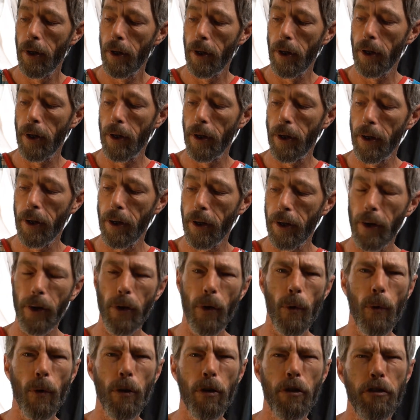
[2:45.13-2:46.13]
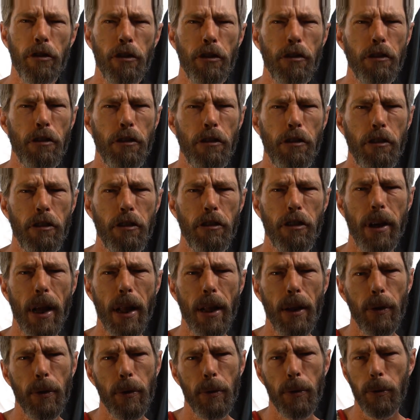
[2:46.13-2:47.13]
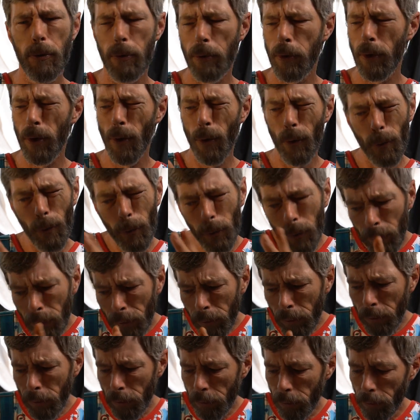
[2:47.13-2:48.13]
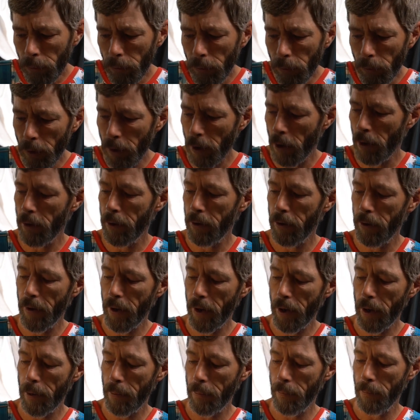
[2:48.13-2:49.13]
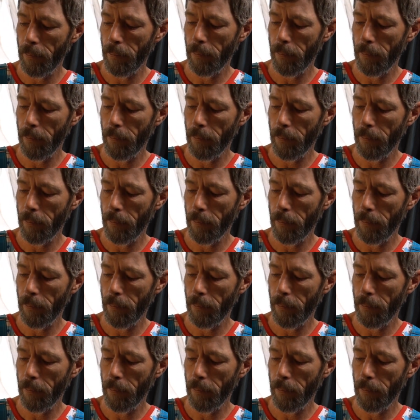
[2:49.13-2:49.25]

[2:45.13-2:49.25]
An orangish yellow gold color there,